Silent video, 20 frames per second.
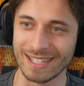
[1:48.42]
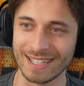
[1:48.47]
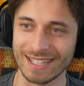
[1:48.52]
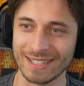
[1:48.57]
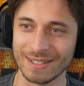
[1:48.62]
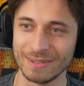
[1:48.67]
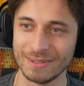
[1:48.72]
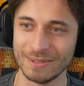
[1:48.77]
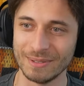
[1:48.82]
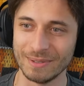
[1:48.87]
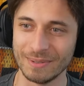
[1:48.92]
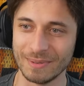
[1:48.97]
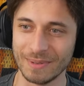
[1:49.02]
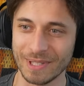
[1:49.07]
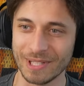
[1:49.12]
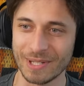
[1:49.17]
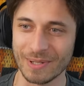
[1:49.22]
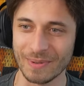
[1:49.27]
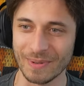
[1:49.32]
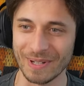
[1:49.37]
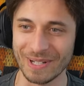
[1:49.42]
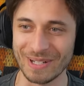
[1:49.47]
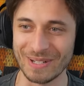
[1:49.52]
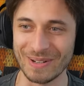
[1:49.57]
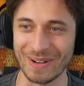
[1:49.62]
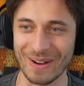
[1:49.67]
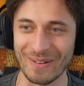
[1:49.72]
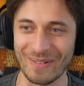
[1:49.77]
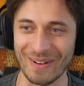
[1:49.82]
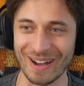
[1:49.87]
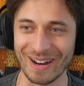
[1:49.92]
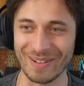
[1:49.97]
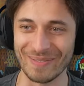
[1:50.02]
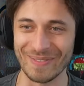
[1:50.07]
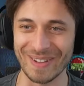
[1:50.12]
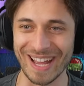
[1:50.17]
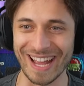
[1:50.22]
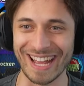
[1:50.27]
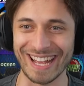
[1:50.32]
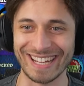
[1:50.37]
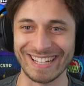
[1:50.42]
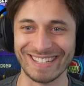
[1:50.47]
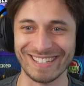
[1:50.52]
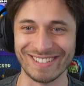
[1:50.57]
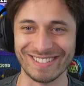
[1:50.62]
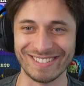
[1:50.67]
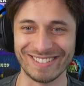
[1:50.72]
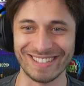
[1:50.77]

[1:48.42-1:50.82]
ooh, which one do I want to ban, dude?